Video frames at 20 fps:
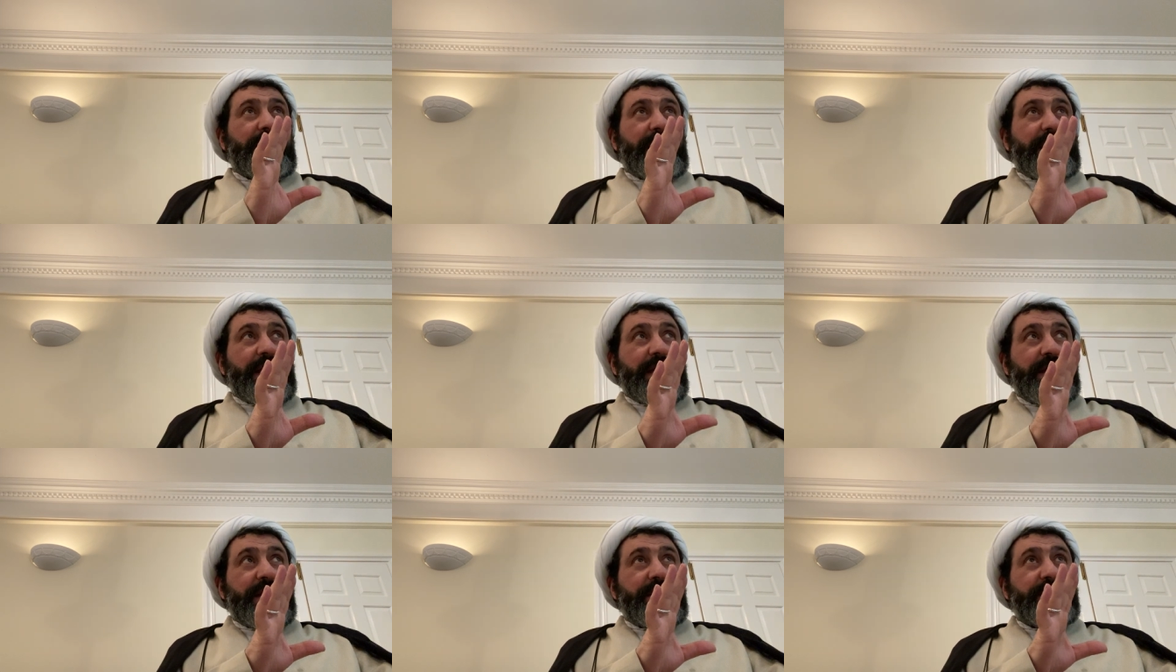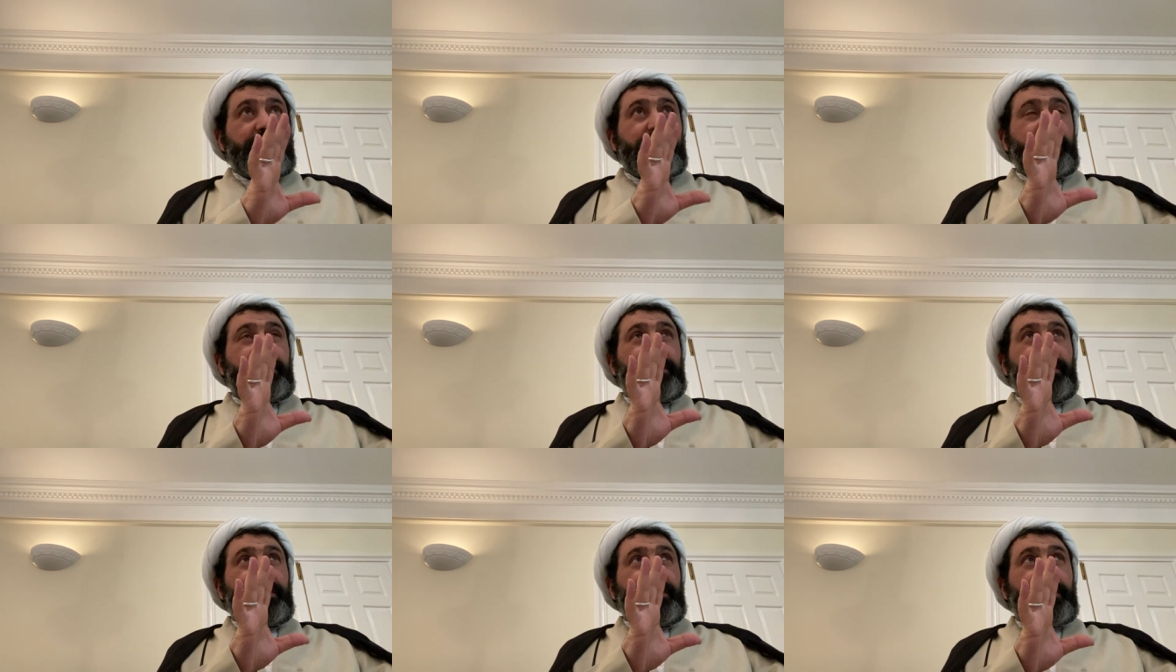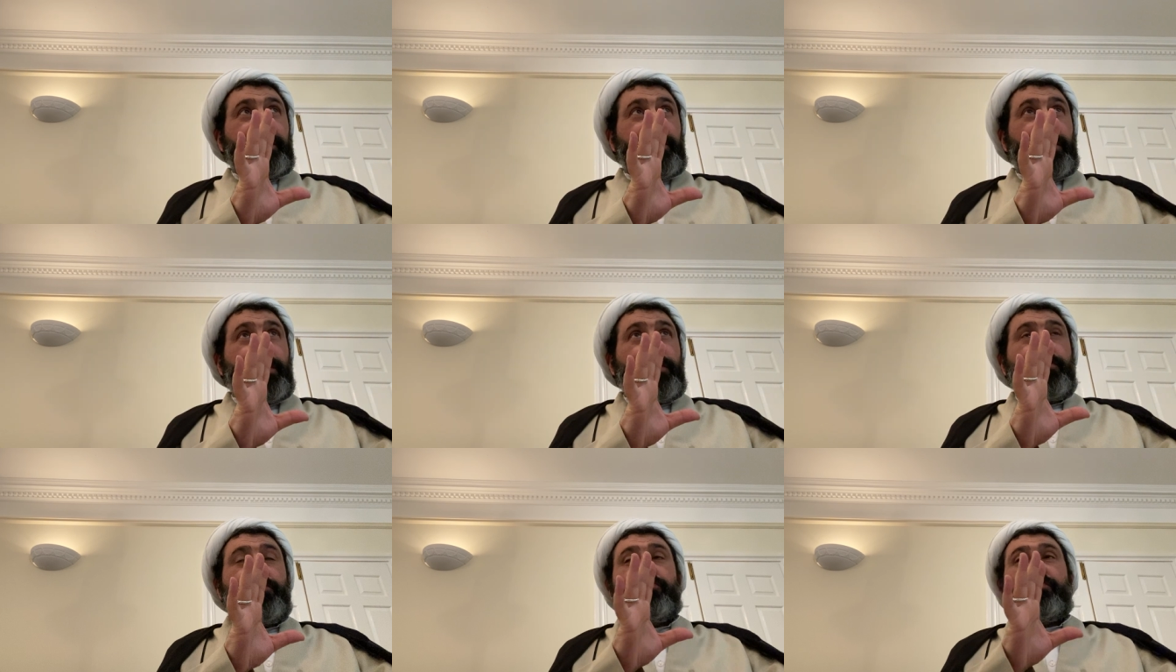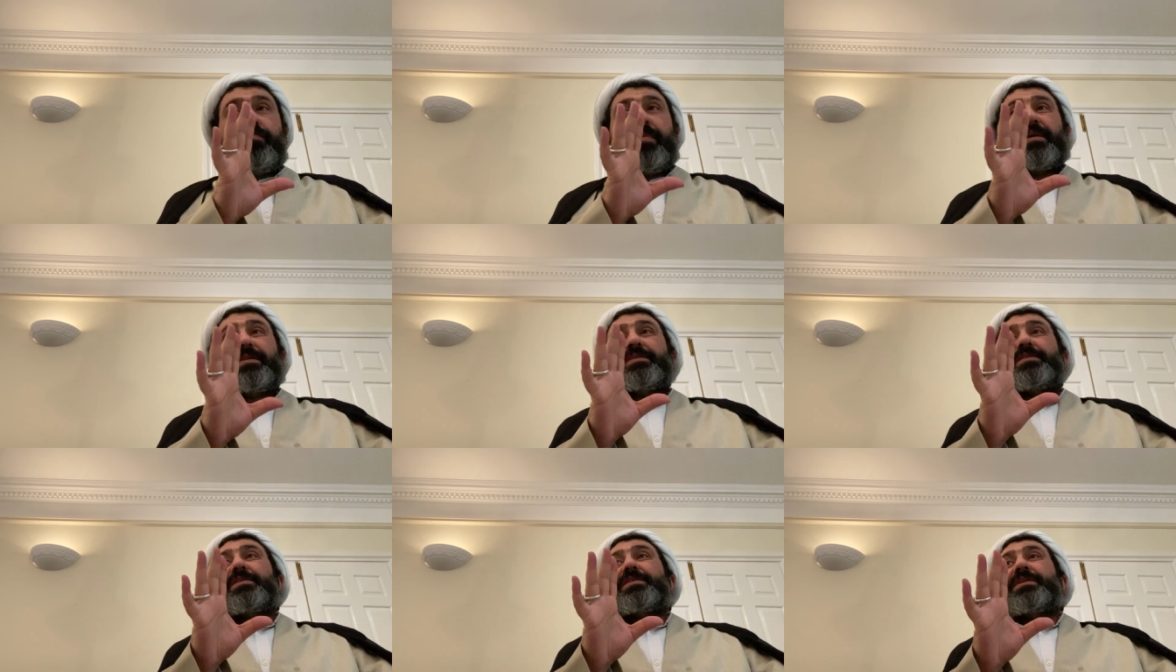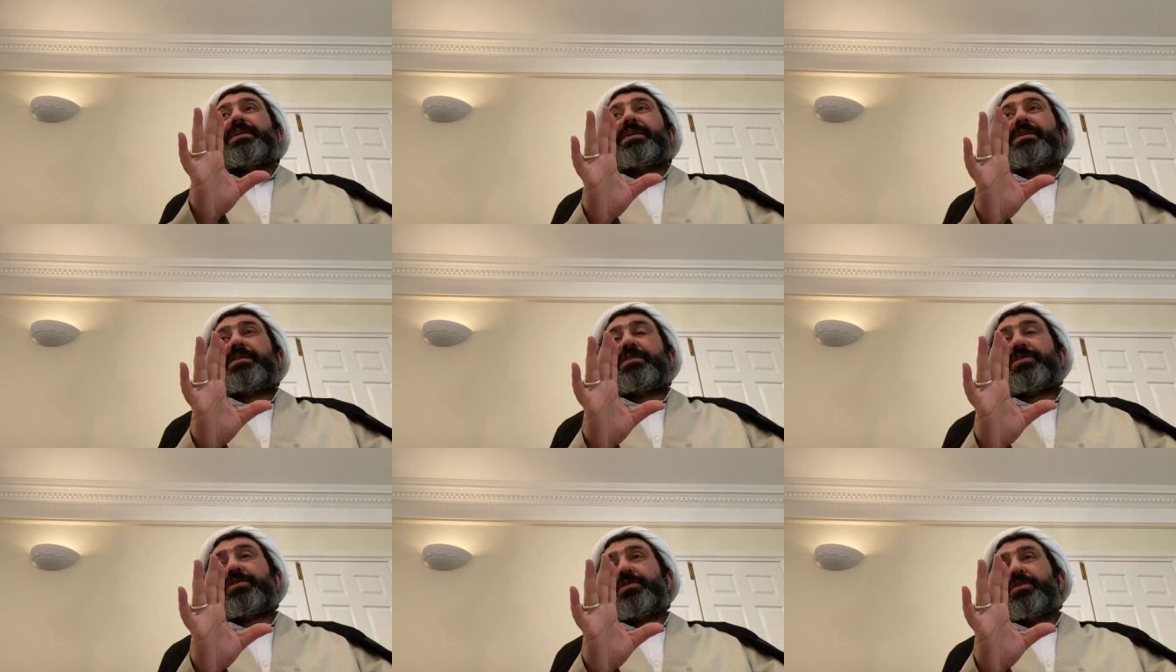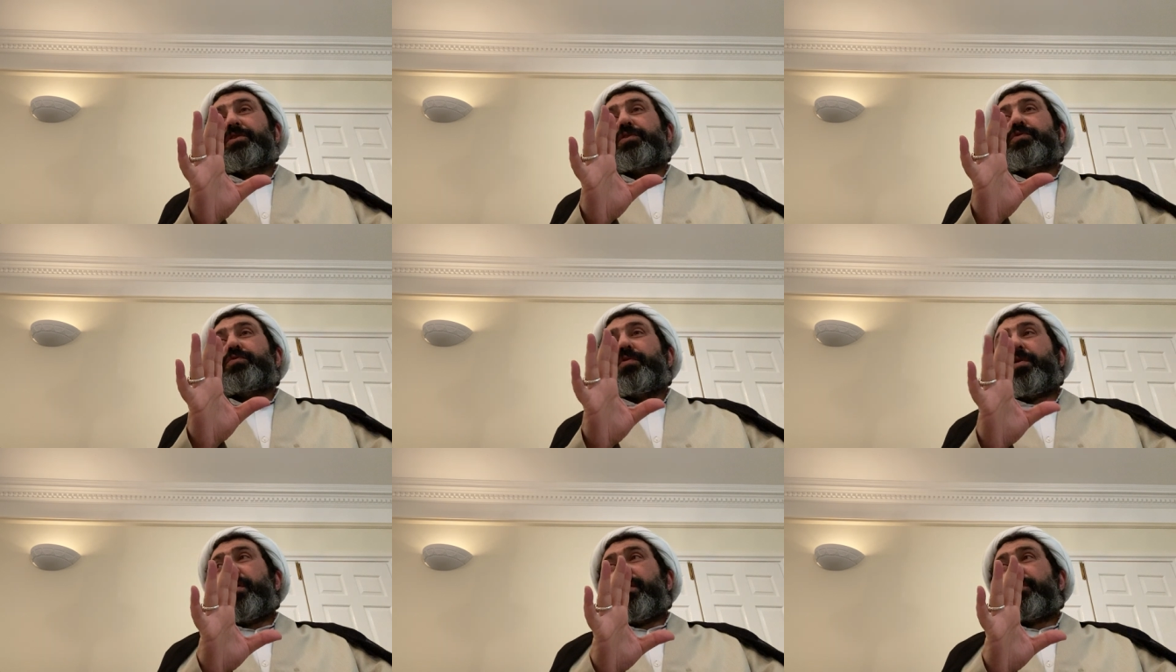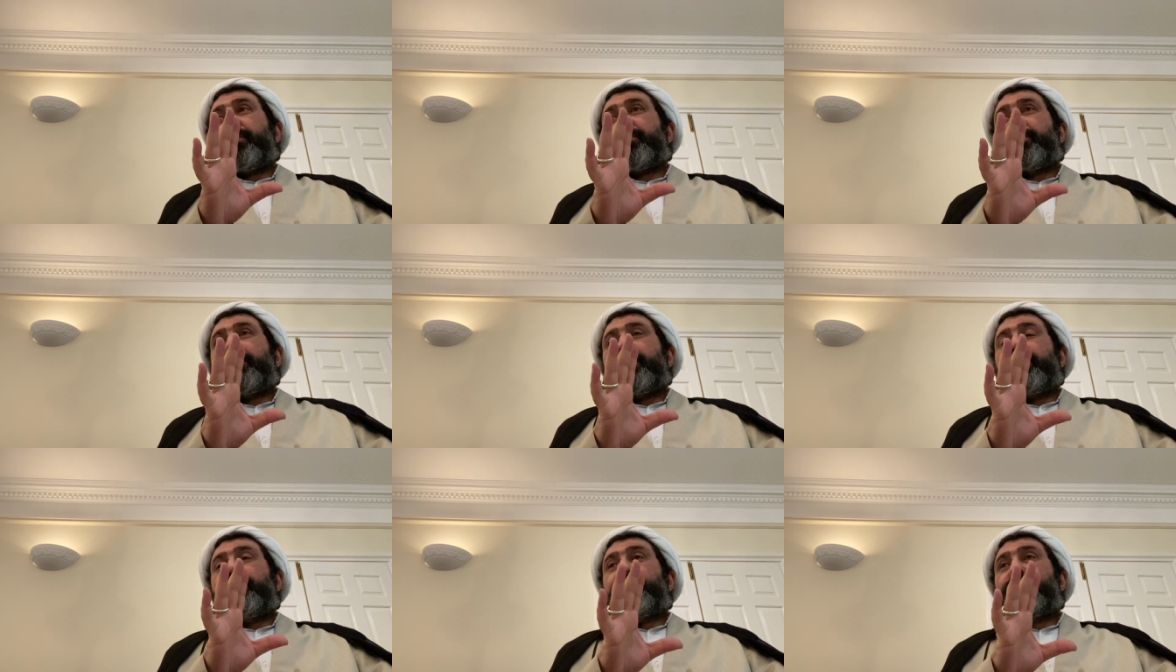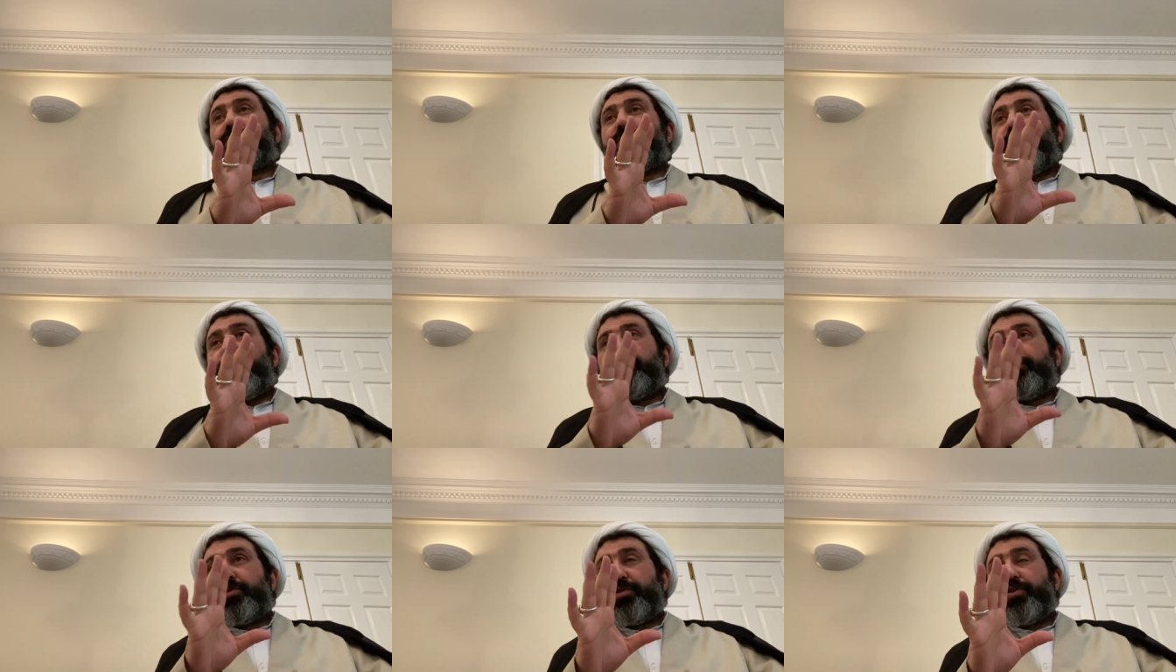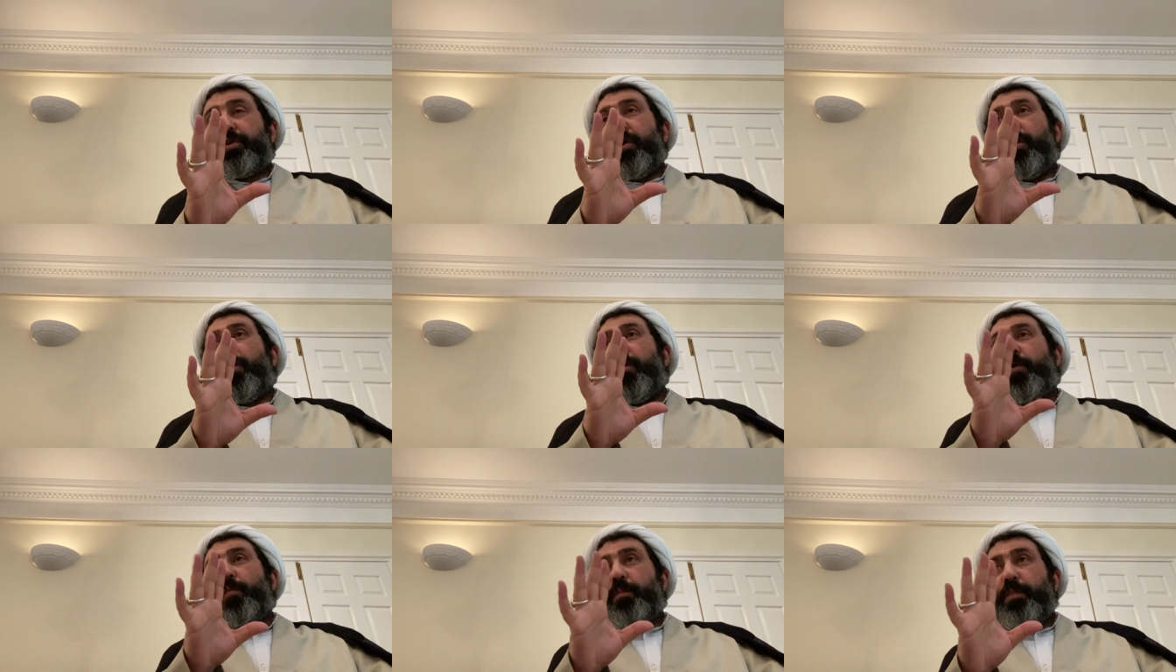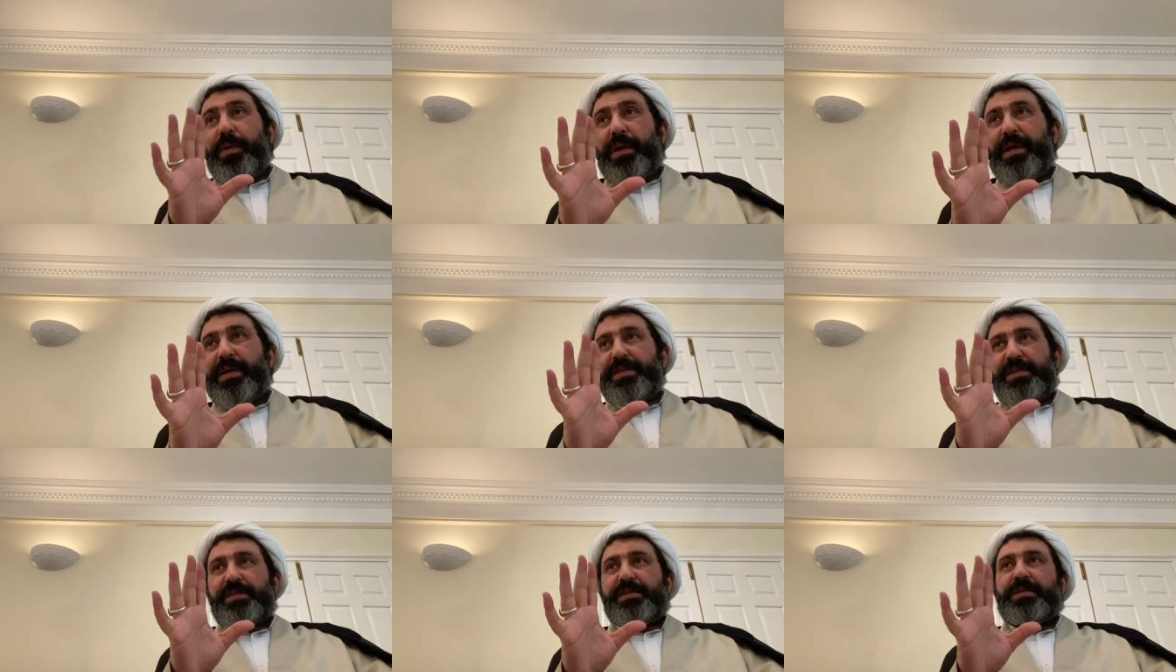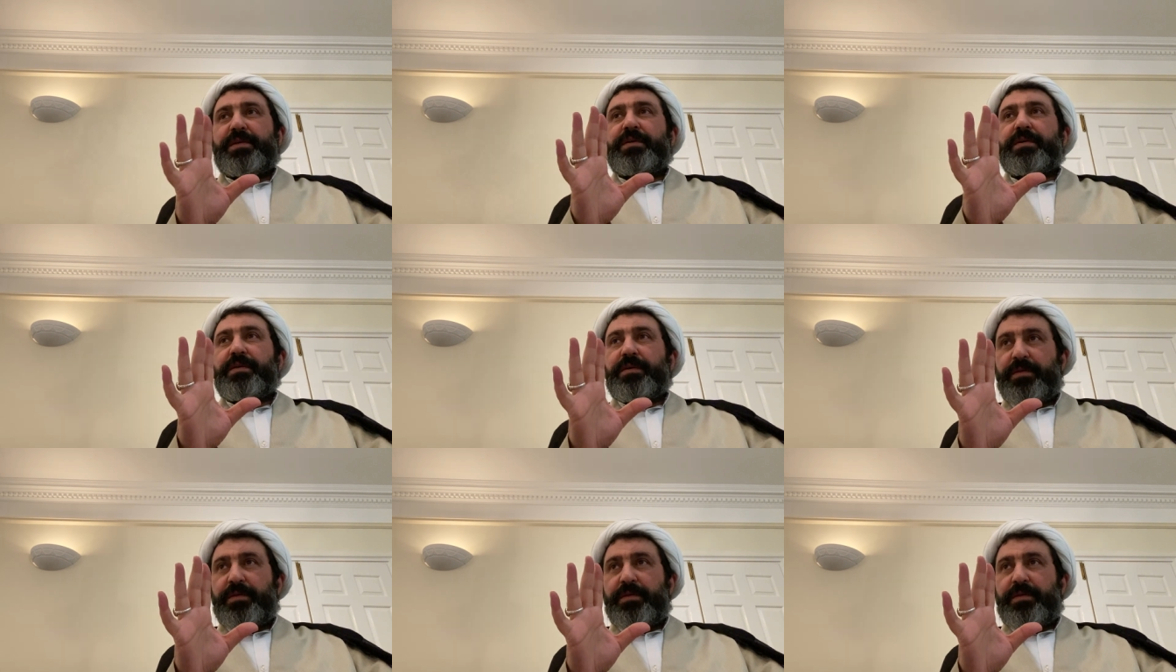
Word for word: and in a human sense you are most hopeless